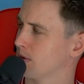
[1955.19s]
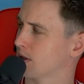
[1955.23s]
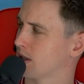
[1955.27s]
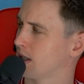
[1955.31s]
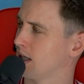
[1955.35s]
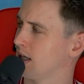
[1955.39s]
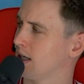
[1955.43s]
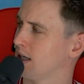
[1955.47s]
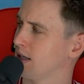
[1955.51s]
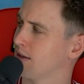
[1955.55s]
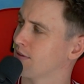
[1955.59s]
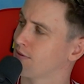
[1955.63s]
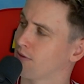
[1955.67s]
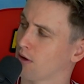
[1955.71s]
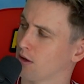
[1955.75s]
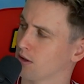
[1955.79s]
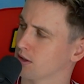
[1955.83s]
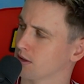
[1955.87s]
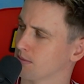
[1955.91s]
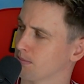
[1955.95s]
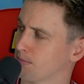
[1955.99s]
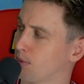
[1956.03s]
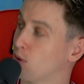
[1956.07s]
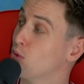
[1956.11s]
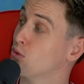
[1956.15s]
Chiellini throws
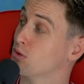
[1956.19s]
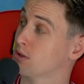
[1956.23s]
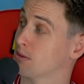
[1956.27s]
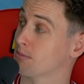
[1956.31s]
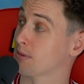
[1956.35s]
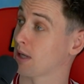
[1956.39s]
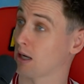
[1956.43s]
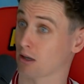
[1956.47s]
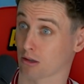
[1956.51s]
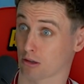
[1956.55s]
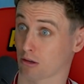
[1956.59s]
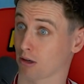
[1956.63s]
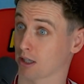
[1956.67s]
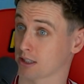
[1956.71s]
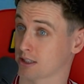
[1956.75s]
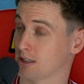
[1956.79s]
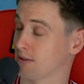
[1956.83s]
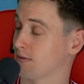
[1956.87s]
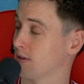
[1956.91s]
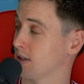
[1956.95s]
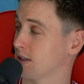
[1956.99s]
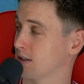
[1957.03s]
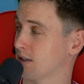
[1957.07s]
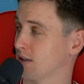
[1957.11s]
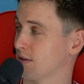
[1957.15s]
him, pulls him down
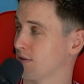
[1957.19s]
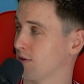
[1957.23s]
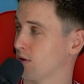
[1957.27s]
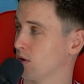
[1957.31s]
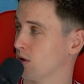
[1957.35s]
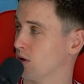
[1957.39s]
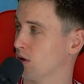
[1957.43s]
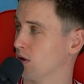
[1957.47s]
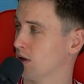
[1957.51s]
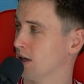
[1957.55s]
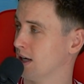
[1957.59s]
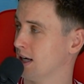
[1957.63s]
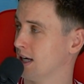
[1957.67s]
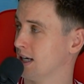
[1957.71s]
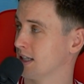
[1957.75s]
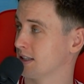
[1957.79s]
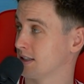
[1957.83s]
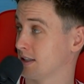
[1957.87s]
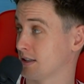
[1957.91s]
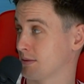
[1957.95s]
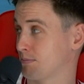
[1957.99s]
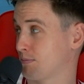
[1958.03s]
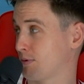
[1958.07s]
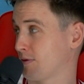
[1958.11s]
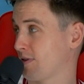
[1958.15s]
aggressively to the floor. It's
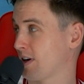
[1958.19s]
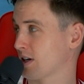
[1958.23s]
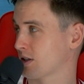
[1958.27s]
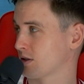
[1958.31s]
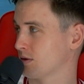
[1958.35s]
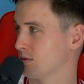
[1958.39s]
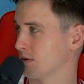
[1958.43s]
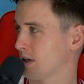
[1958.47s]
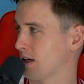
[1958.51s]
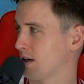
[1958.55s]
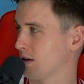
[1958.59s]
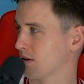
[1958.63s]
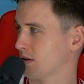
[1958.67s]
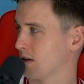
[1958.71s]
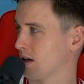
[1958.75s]
a professional yellow